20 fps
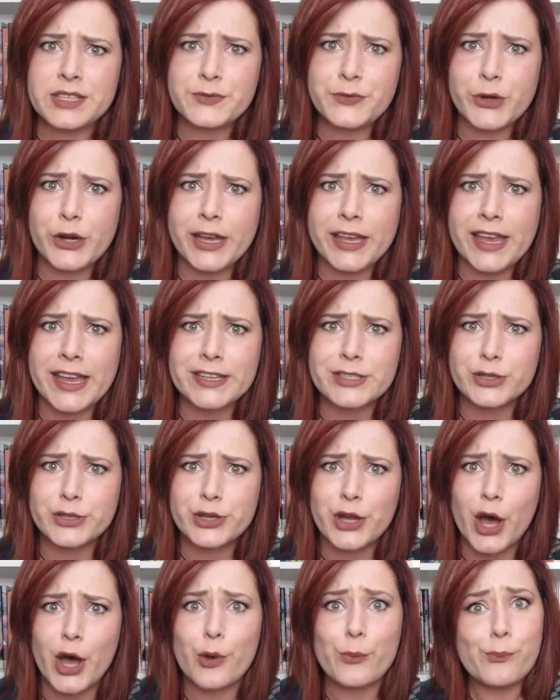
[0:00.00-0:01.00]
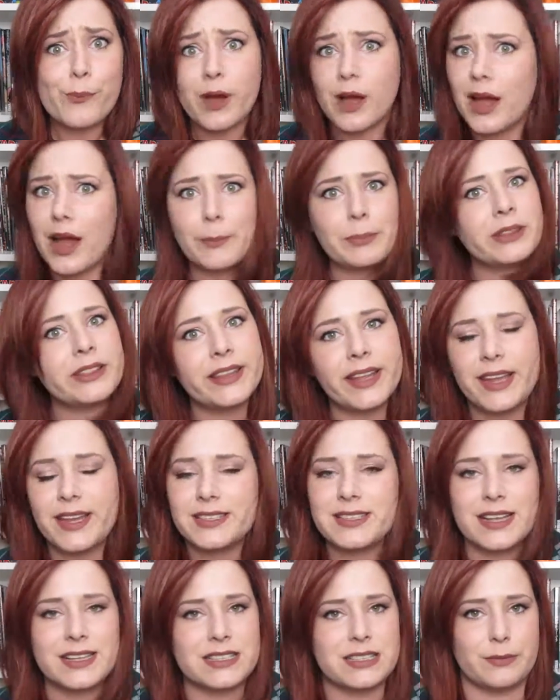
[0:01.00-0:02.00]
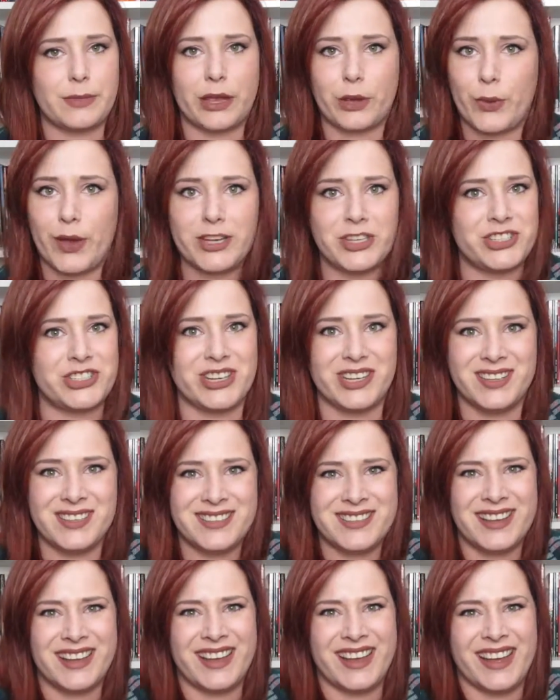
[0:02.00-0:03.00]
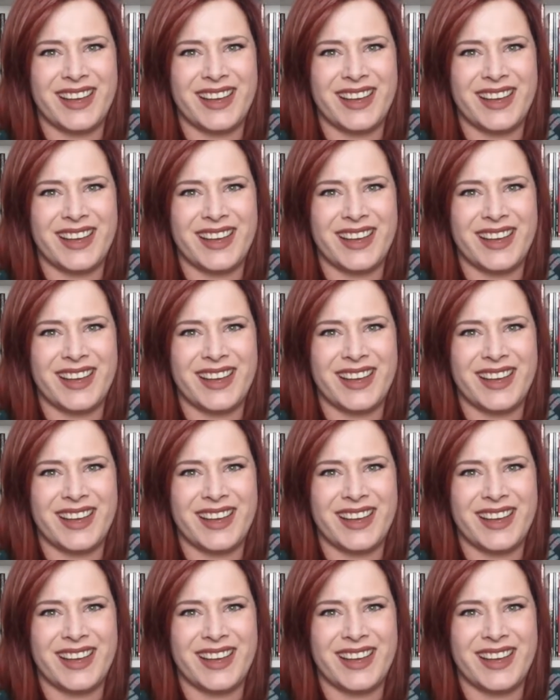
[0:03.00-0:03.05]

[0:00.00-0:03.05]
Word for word: it's for a kid or not? please answer my questions.